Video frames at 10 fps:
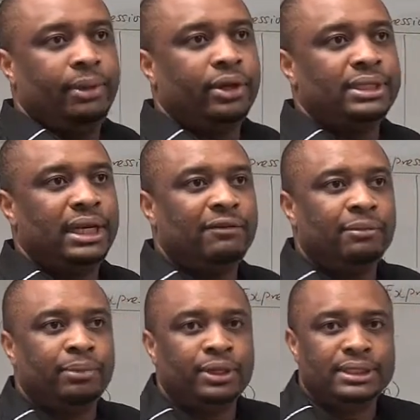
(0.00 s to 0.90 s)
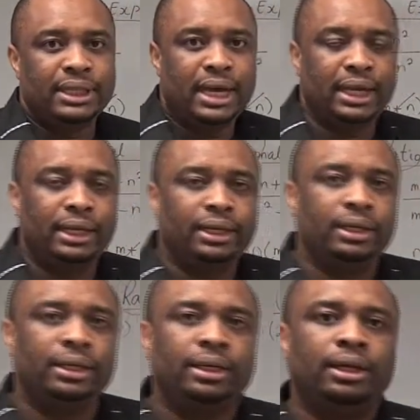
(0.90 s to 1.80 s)
Because 11 plus 9
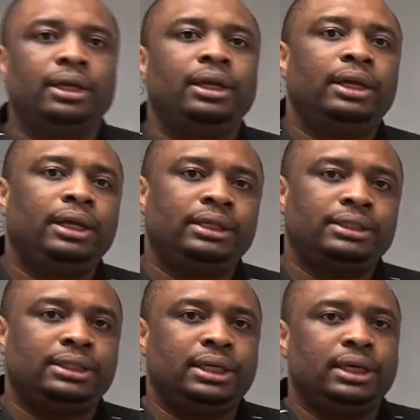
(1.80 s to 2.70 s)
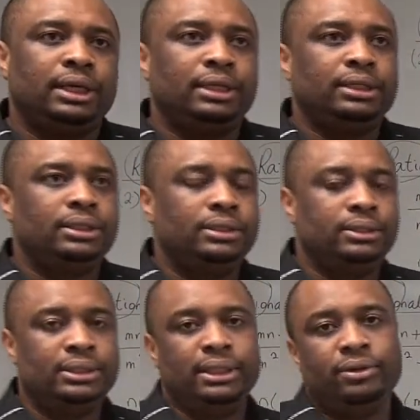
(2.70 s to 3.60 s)
is
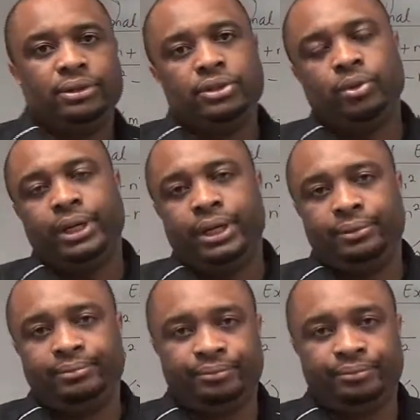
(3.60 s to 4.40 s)
0, 20.